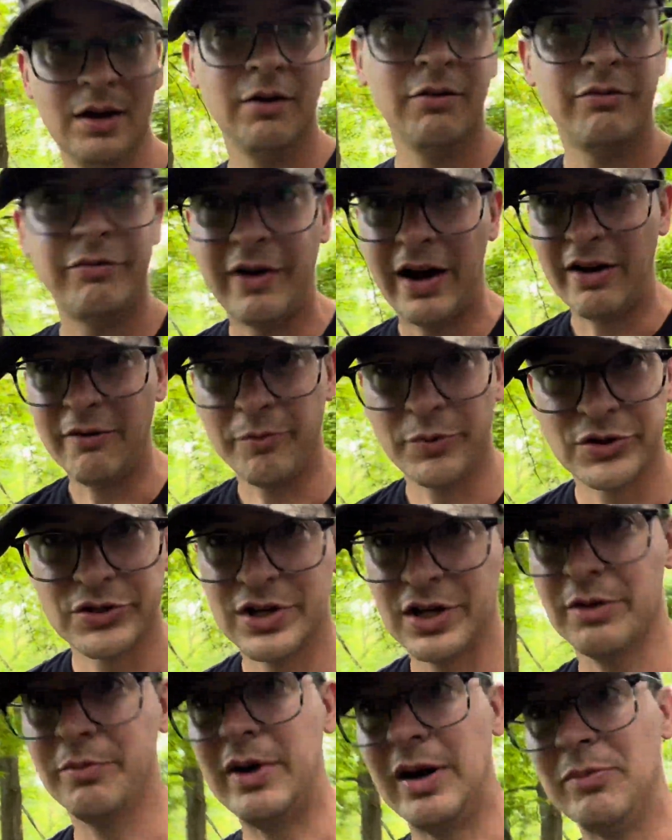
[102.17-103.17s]
5% of
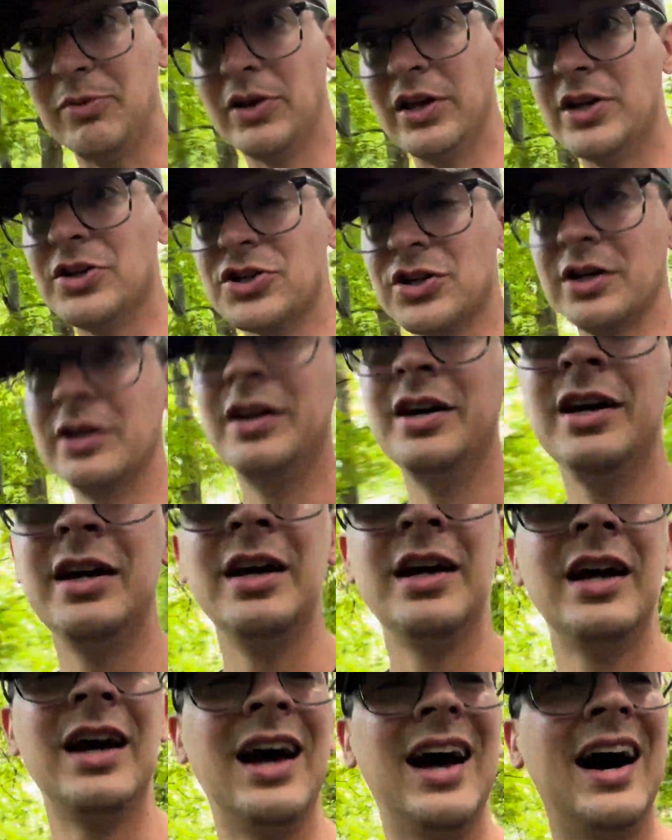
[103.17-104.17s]
the population.
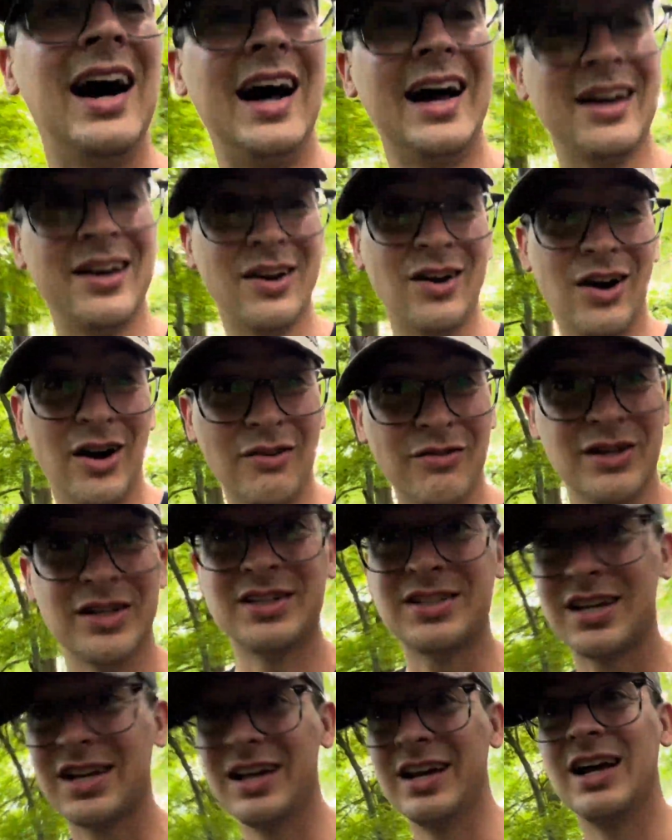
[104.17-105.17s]
I could
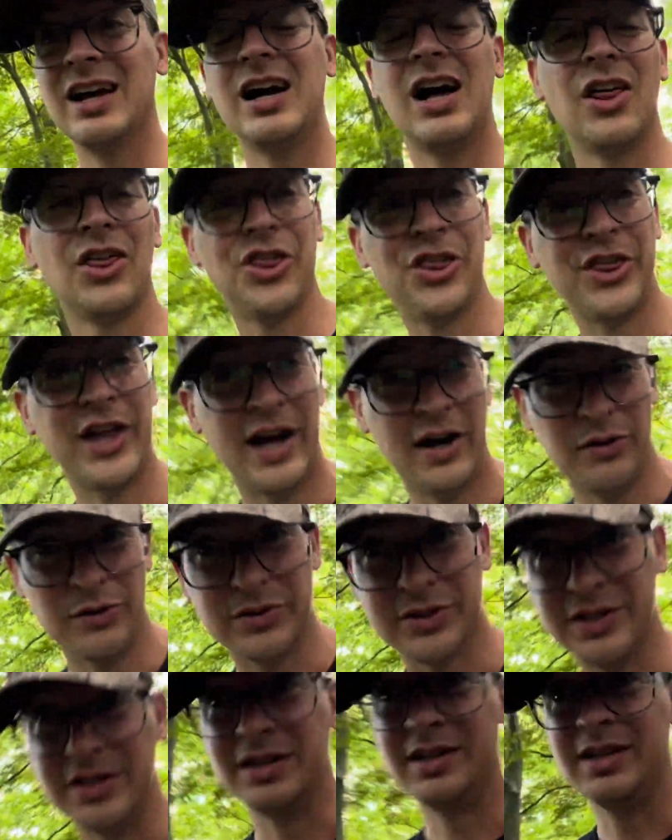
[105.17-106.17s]
harvest
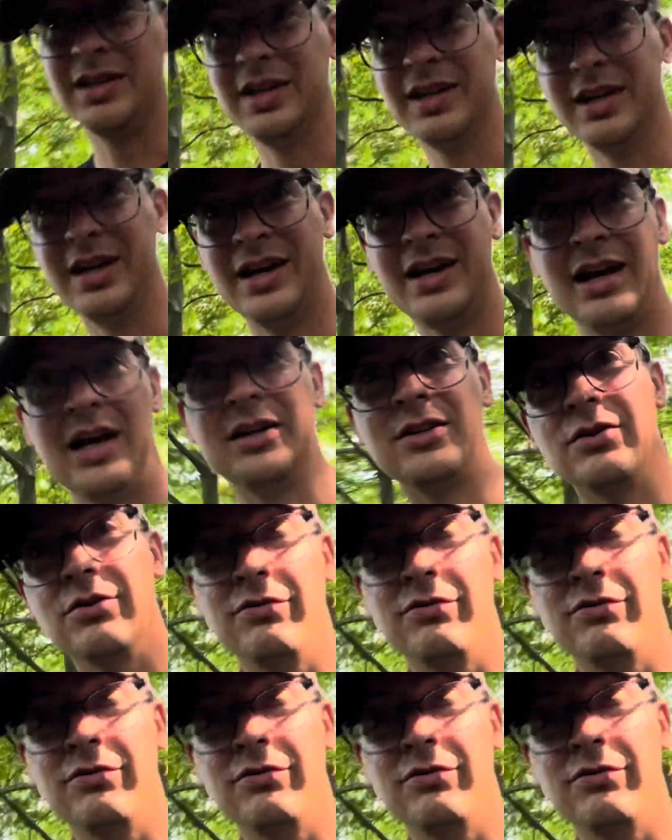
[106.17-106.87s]
1,000 and not do